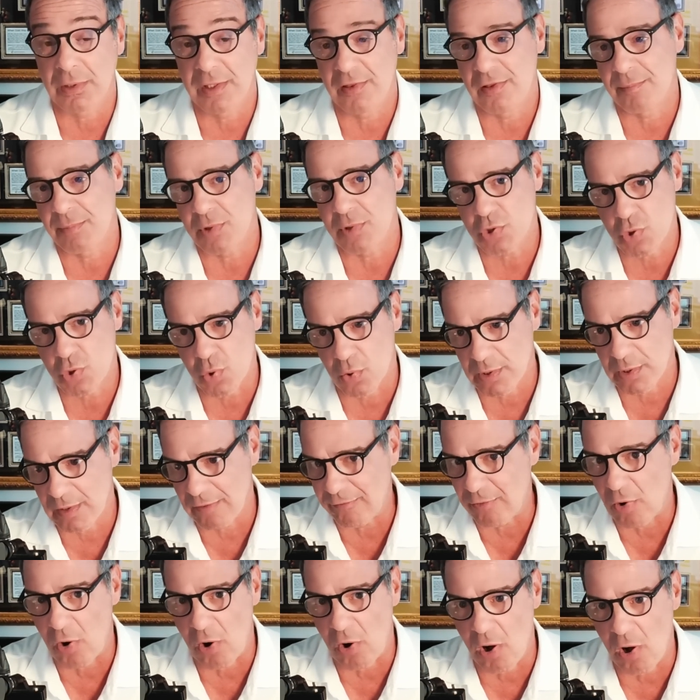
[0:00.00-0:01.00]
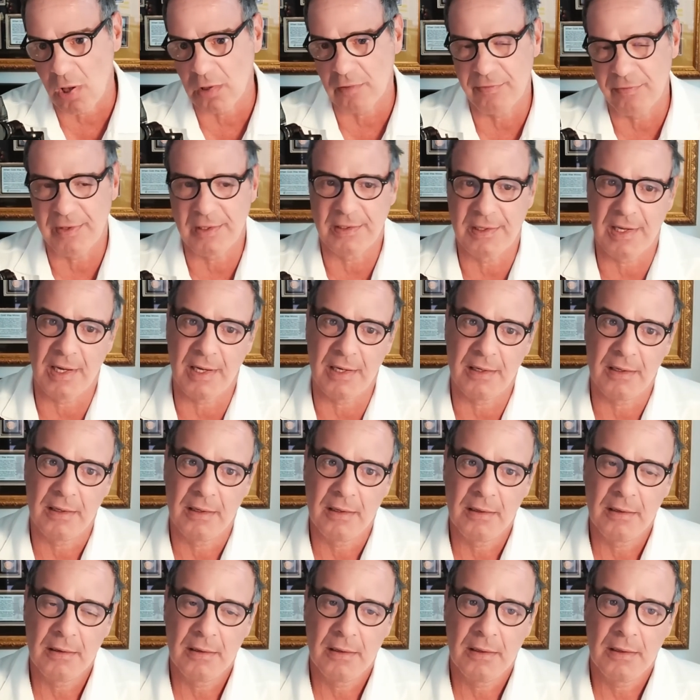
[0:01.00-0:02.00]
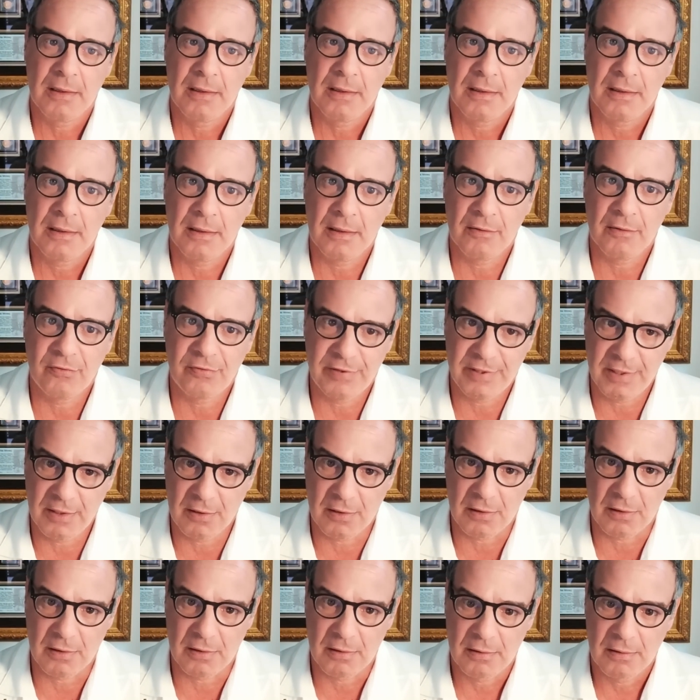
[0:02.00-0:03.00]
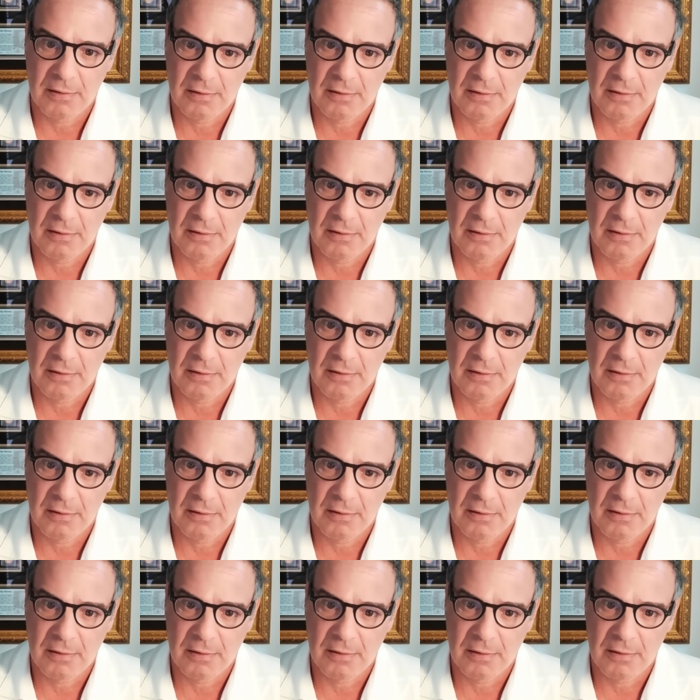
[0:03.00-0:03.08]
the majority of all of the debt is here.